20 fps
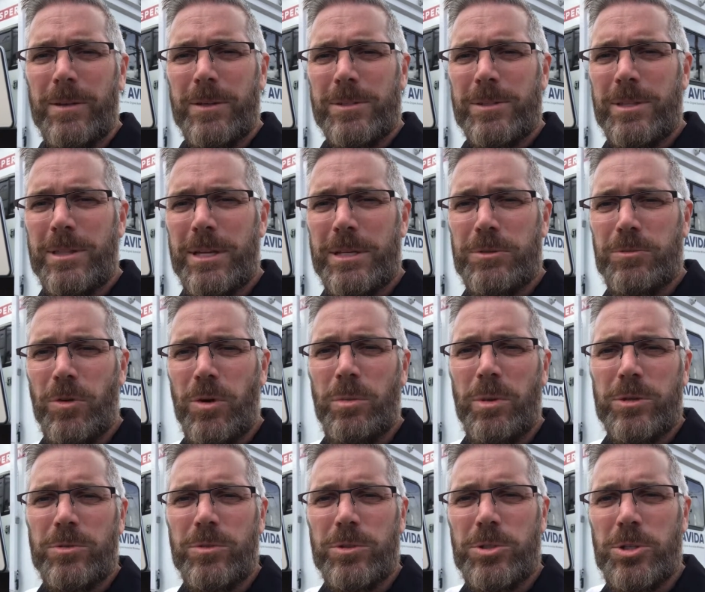So thanks very
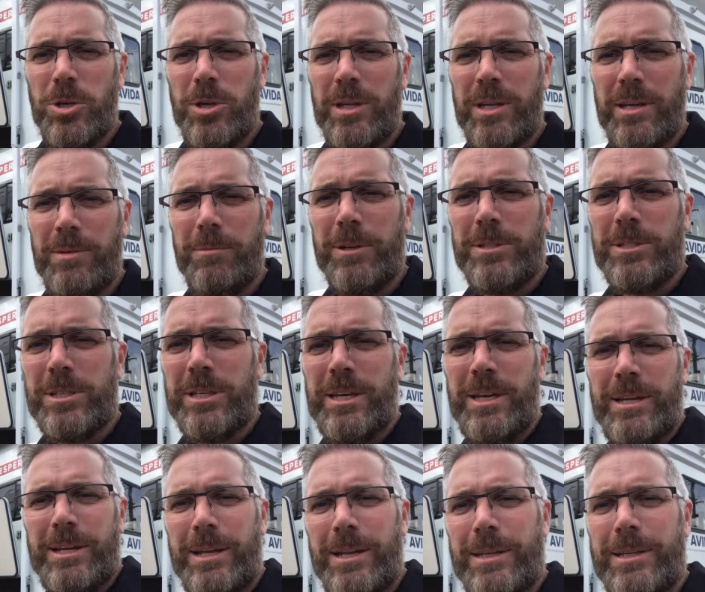much for tuning in once
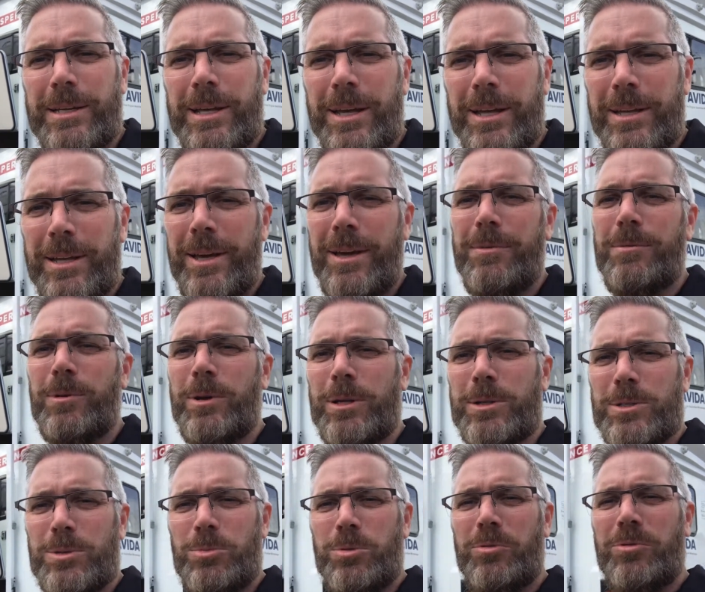again, and yeah, we'll
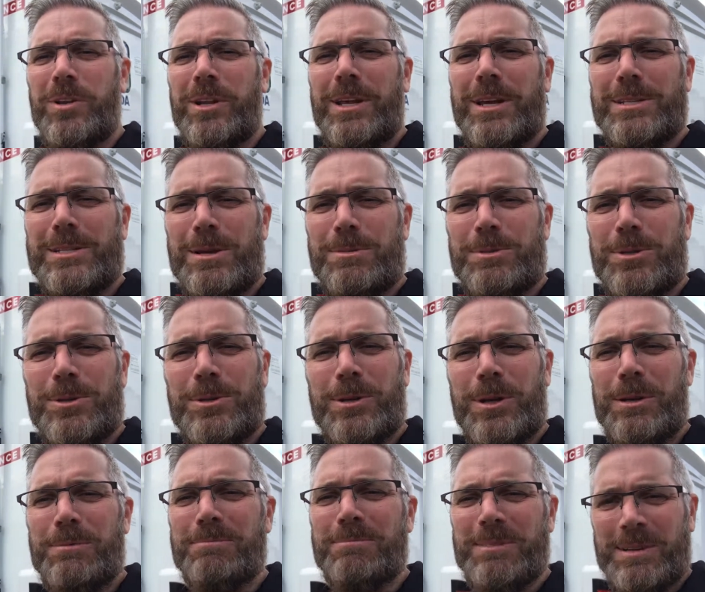get some more videos up soon,
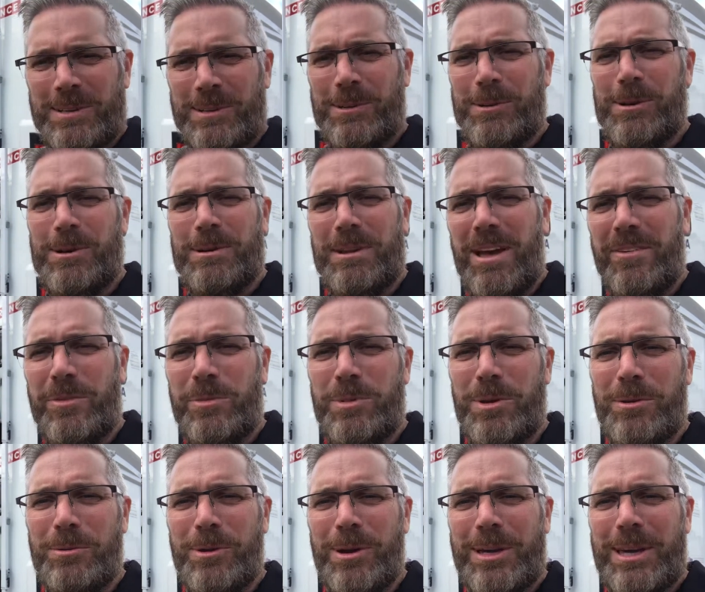hey? All right, have a
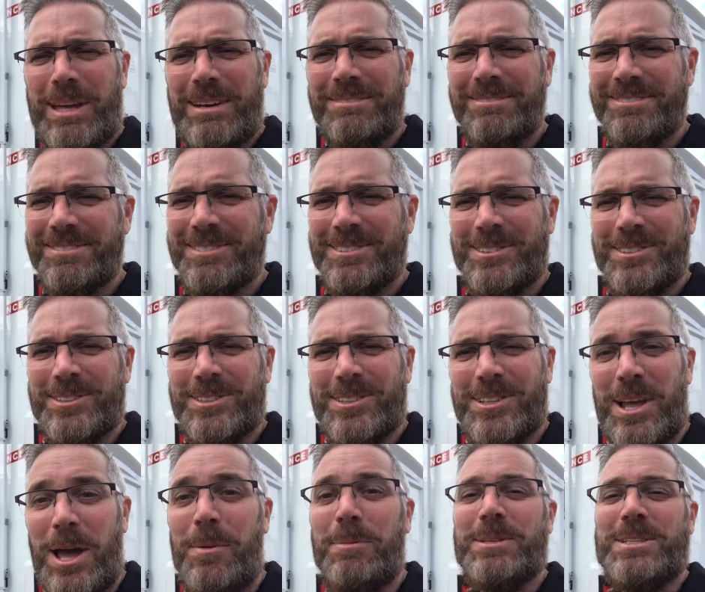beautiful weekend.
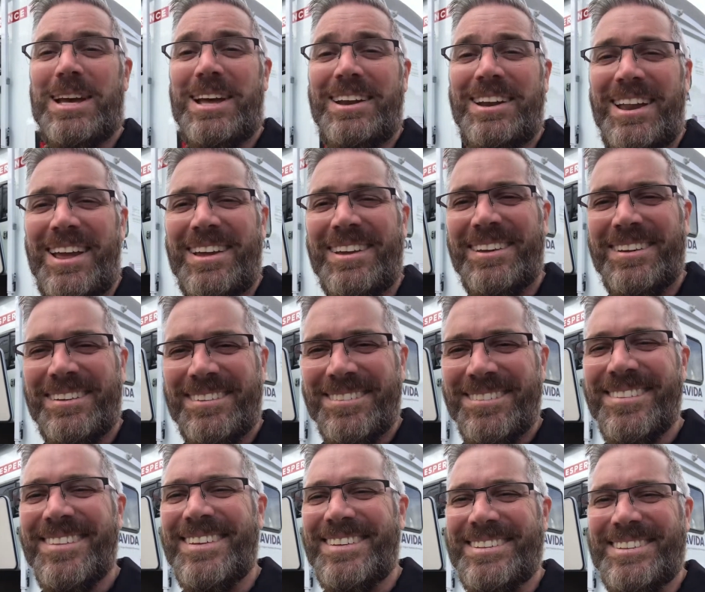Happy Saturday.
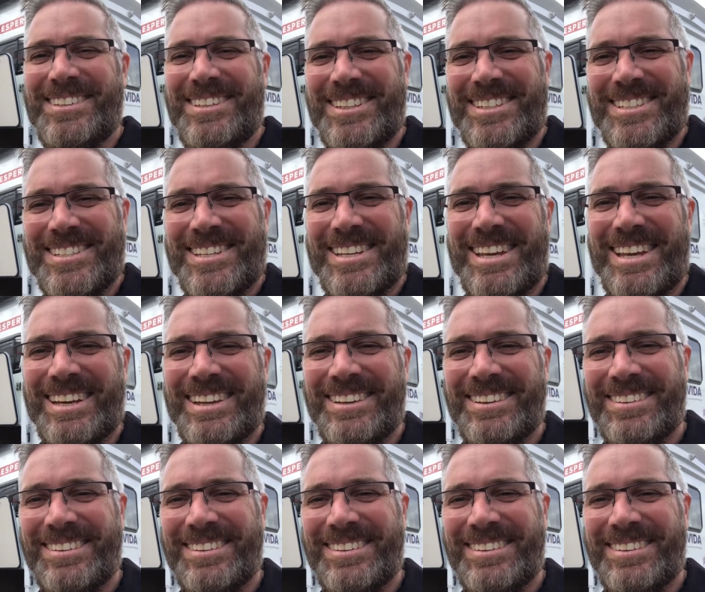Cheers, see ya.